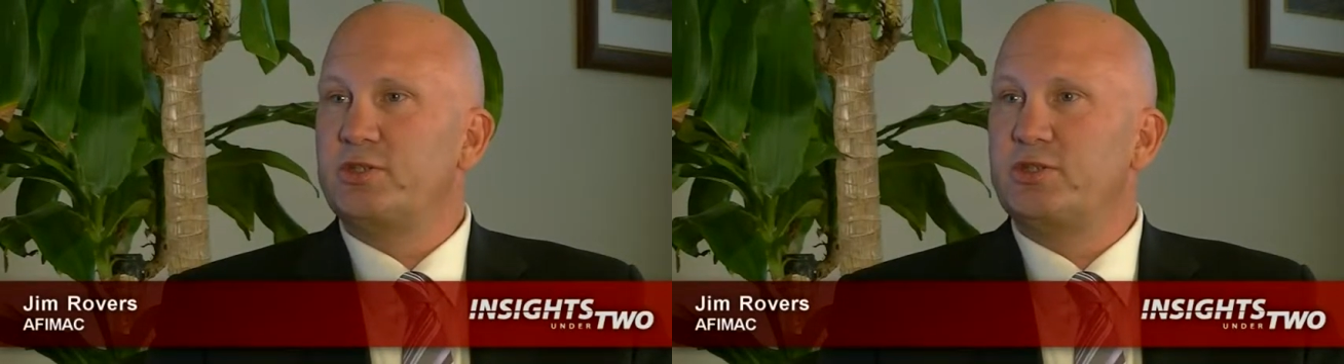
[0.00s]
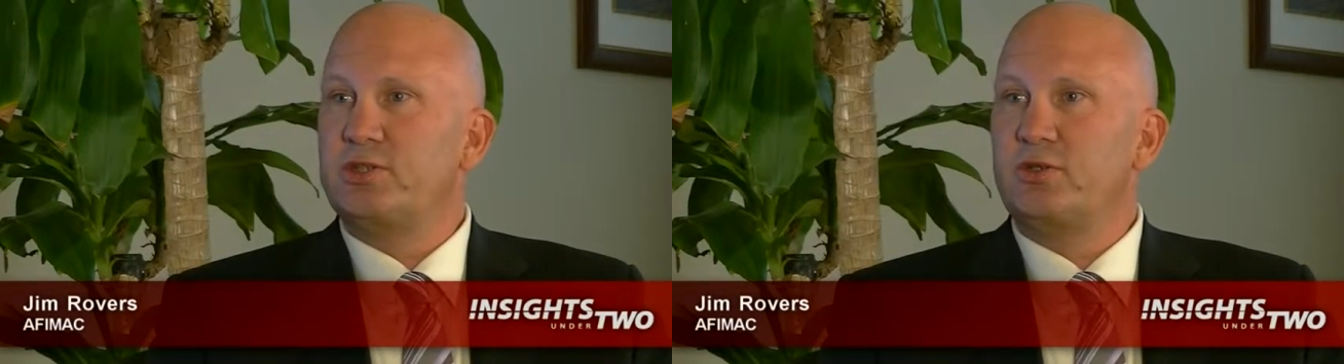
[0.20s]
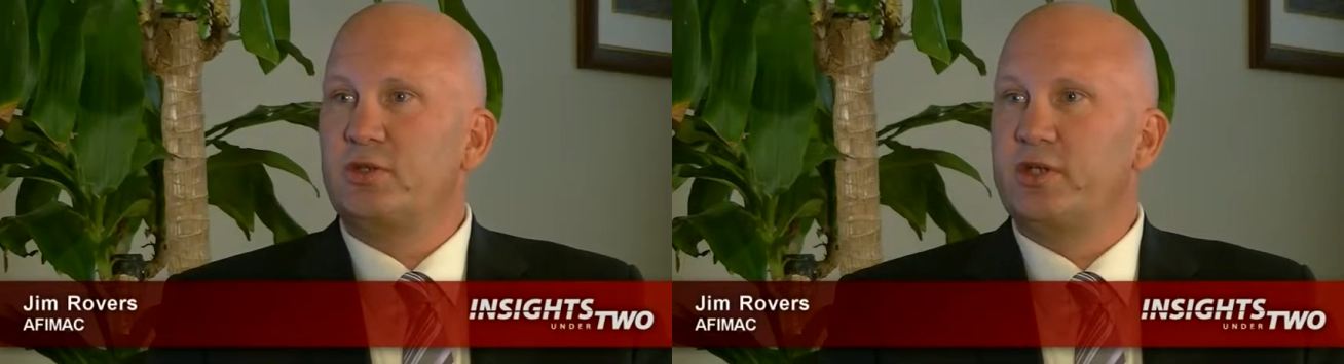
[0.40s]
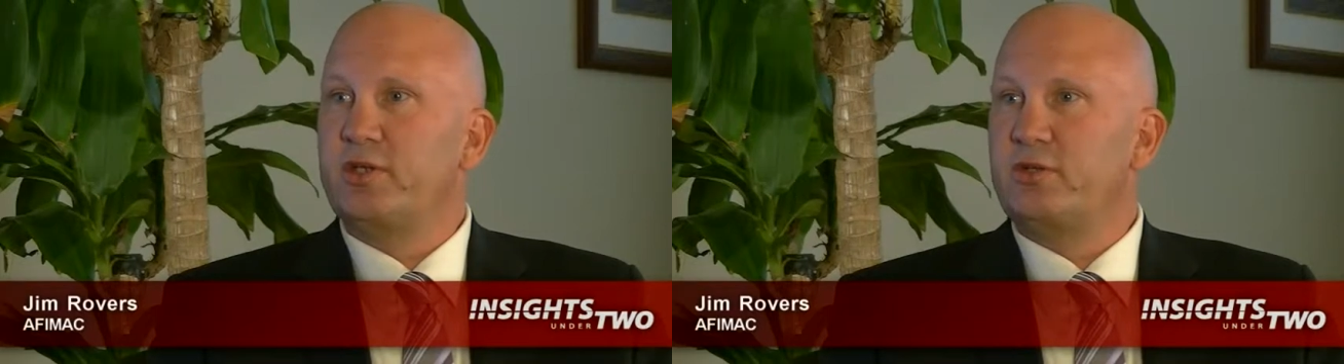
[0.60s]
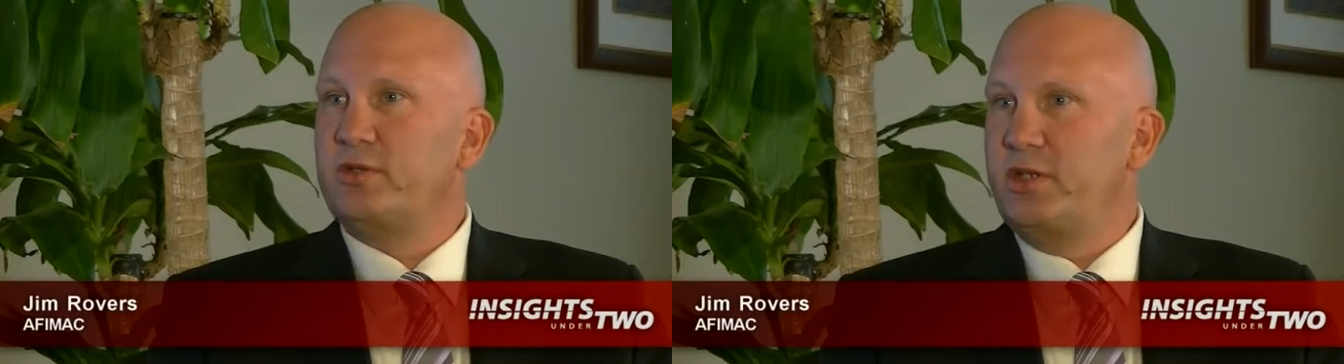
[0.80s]
and certainly
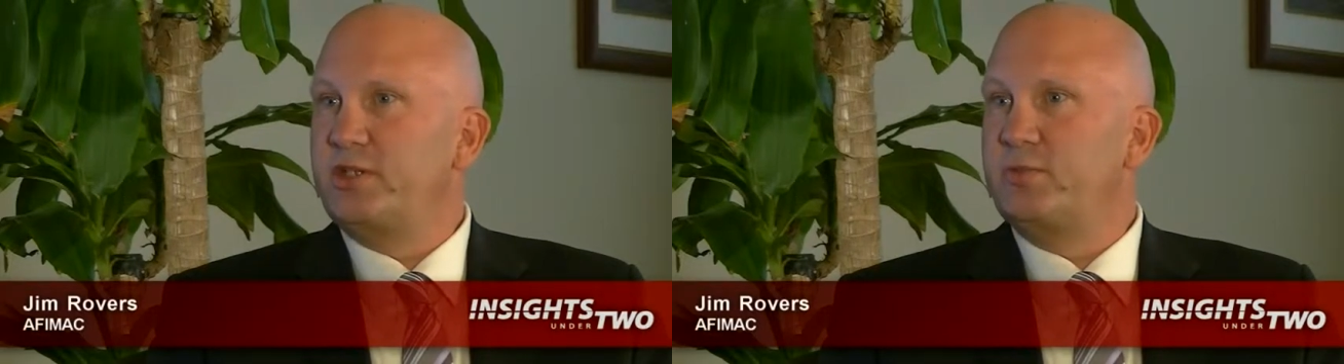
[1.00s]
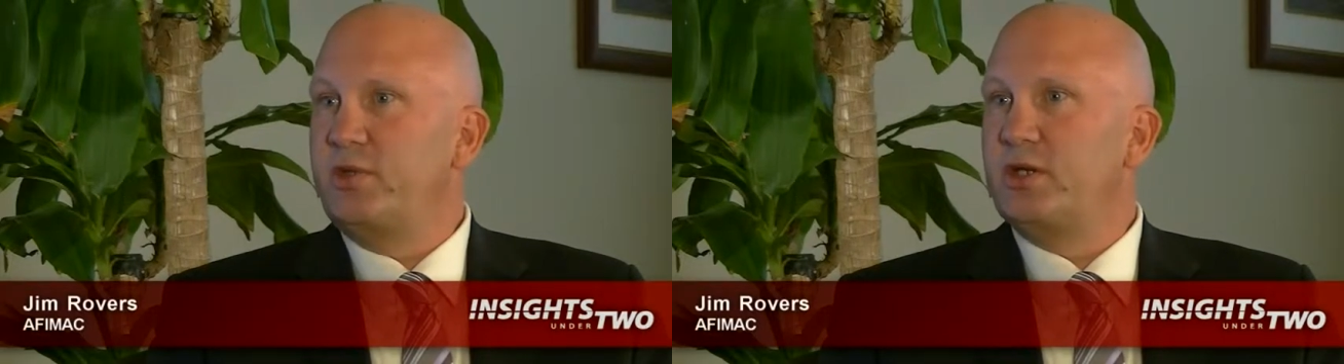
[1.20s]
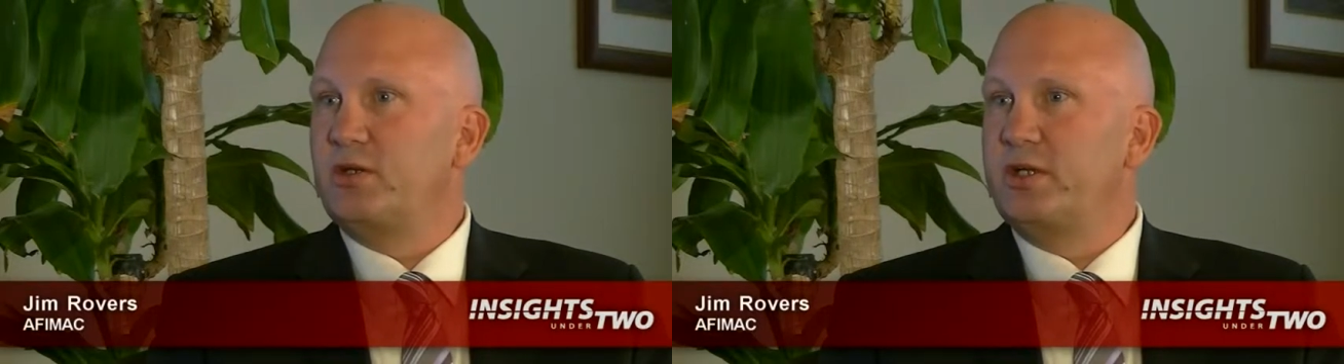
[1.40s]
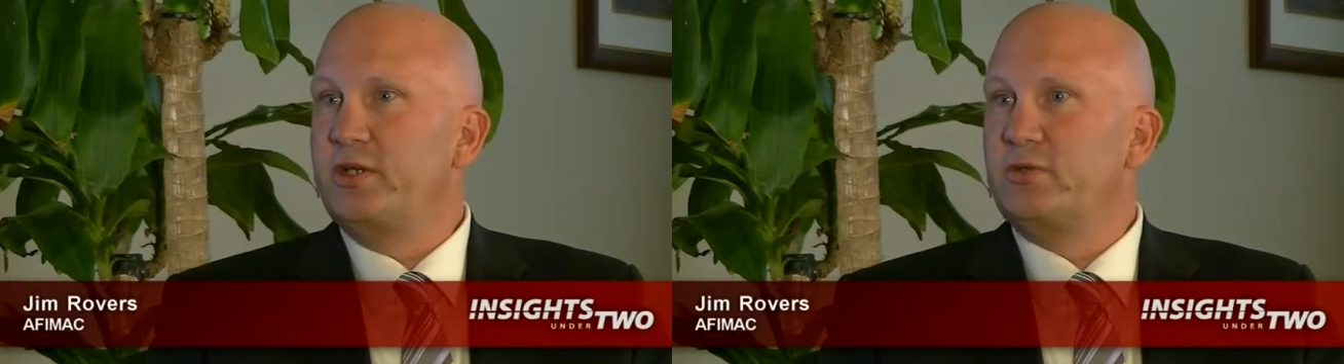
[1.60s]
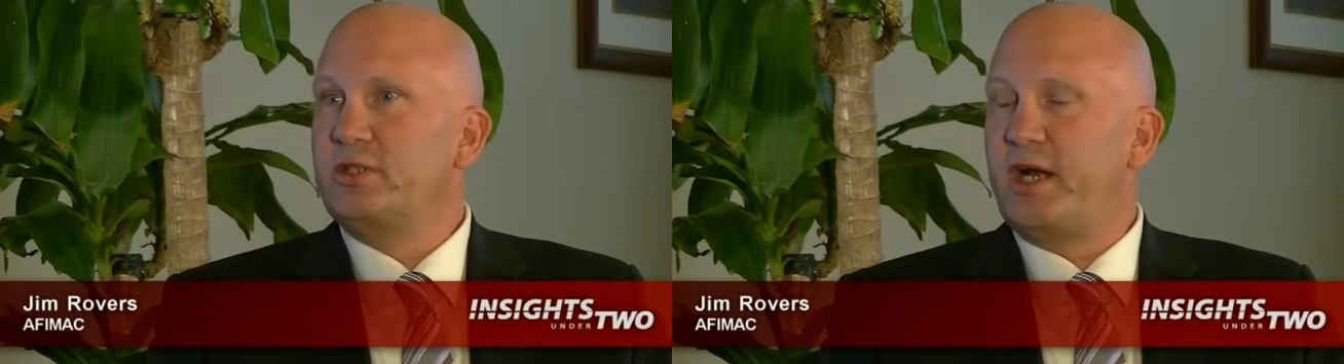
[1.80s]
it'll need to meet a
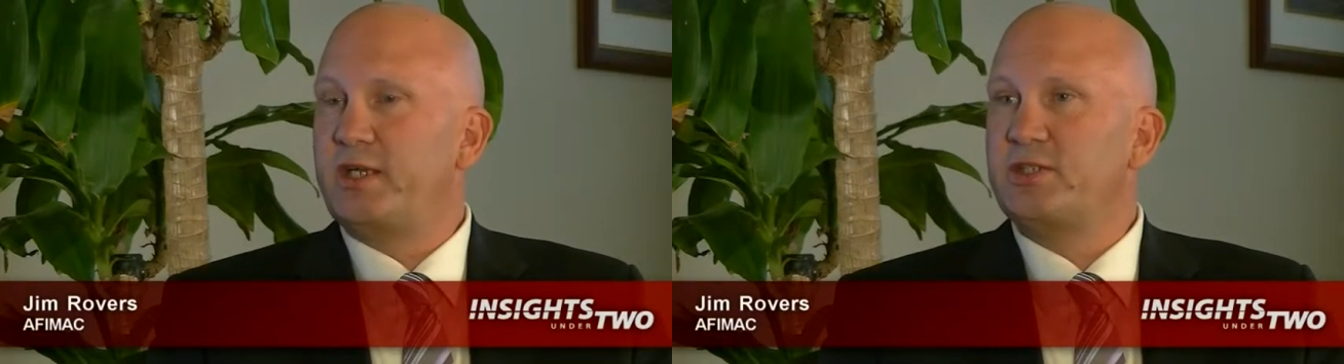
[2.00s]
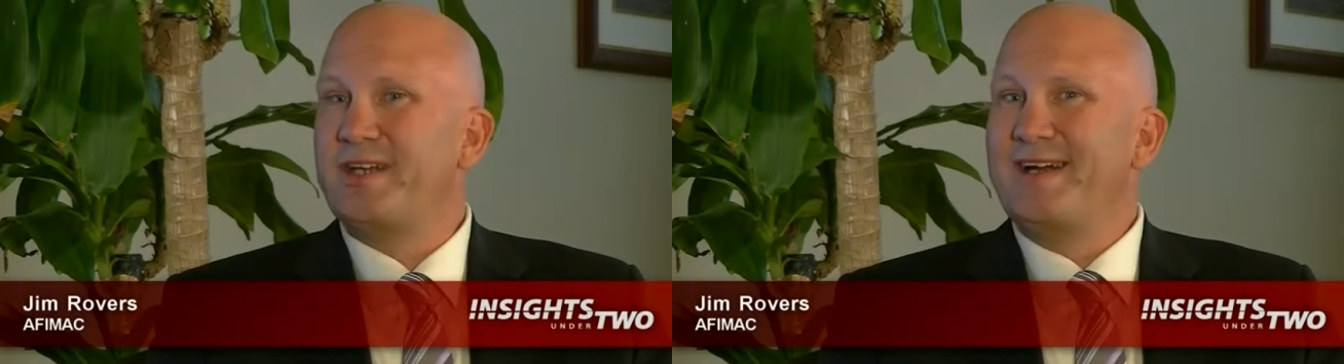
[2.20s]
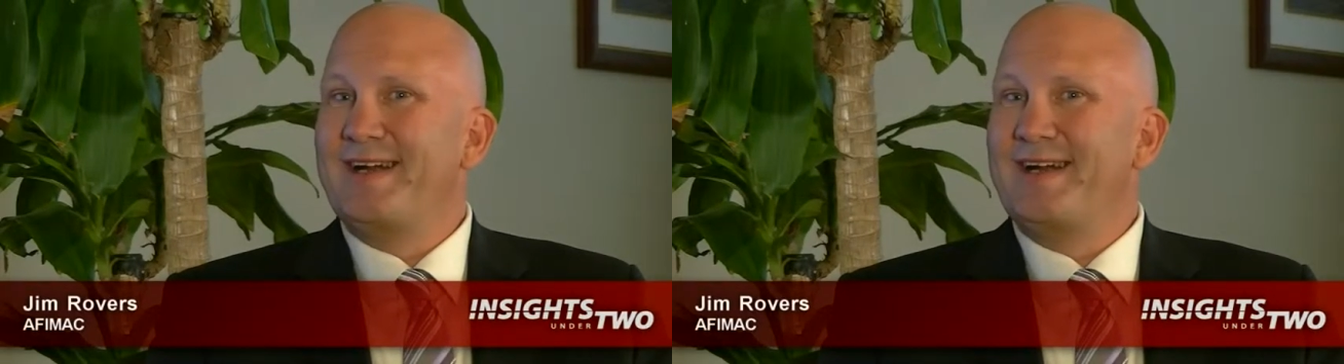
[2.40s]
legal test.